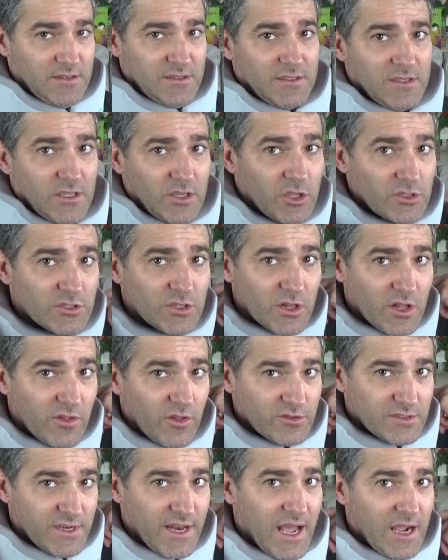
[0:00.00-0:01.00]
Usually
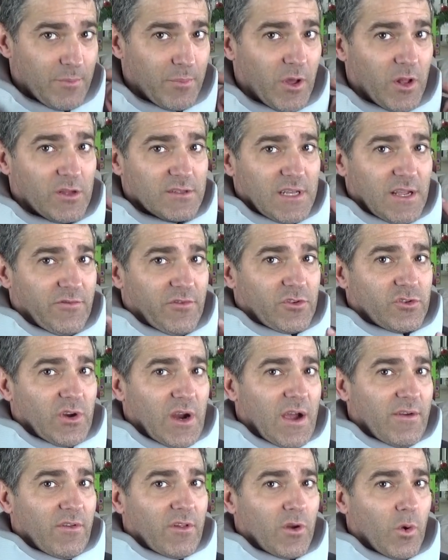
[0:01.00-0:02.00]
those neck pillows like for
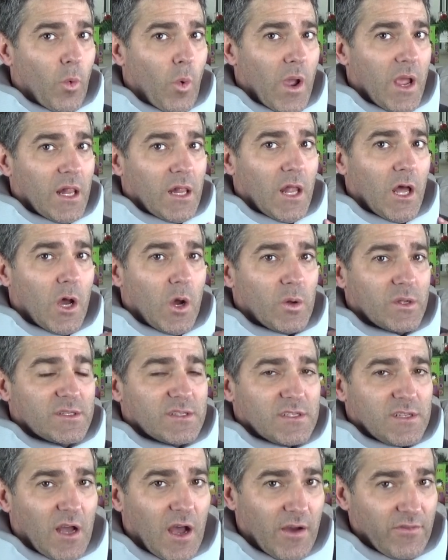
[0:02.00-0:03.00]
travel are way low and
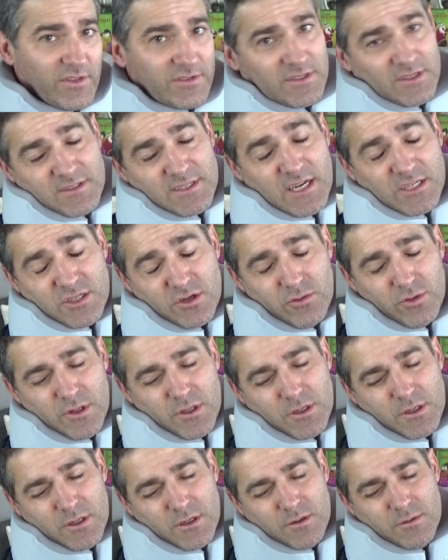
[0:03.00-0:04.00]
soft. This thing's actually really
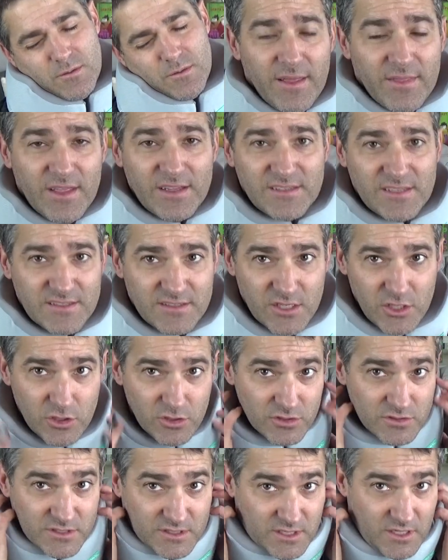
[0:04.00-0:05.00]
good. This is
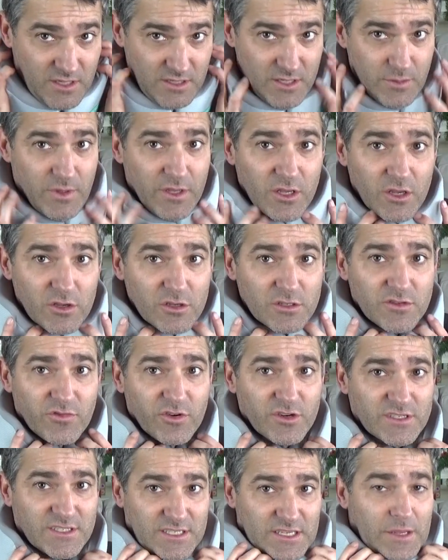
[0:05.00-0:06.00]
used to be used for
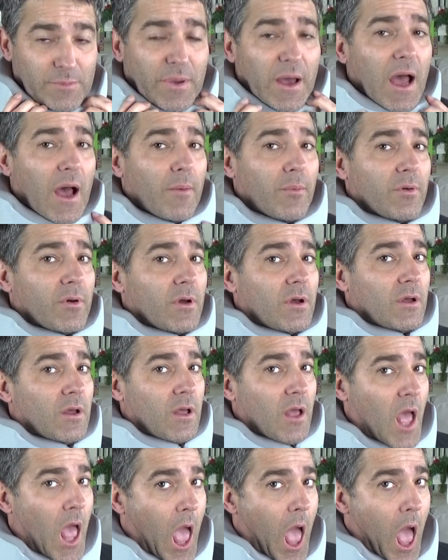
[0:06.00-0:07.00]
C PAP
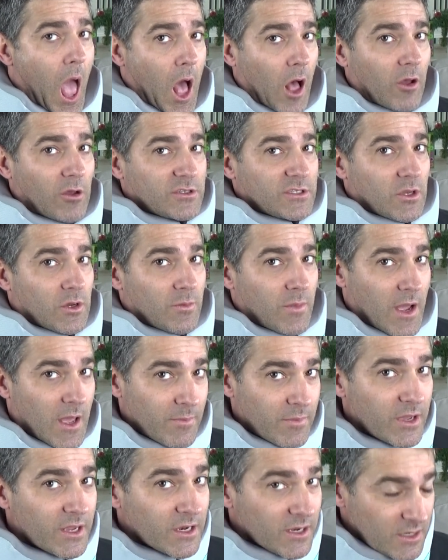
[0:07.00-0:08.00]
also in my
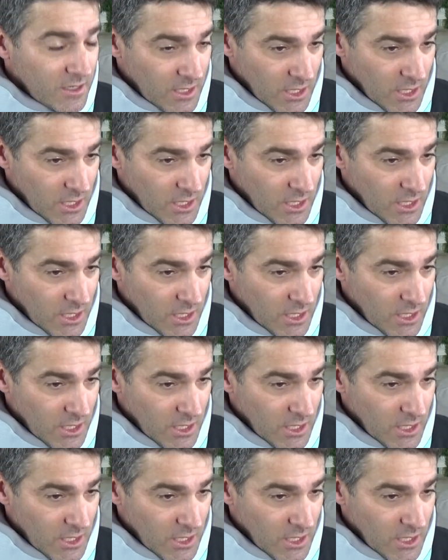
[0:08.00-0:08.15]
opinion.